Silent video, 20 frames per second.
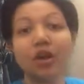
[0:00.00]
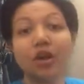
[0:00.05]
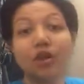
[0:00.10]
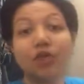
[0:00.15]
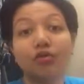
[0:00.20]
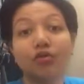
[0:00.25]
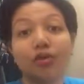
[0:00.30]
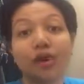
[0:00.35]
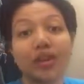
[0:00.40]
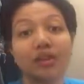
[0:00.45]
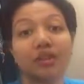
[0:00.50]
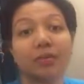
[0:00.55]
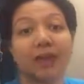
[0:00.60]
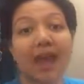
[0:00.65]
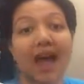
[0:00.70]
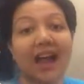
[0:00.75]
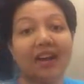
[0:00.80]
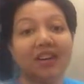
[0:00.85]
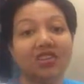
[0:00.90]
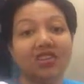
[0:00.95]
avoid the
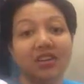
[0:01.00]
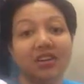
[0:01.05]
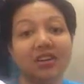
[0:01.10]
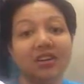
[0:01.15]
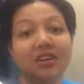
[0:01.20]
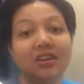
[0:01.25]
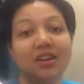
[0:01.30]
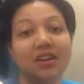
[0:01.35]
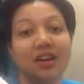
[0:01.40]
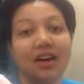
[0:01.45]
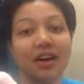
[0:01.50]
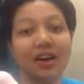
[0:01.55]
packaging.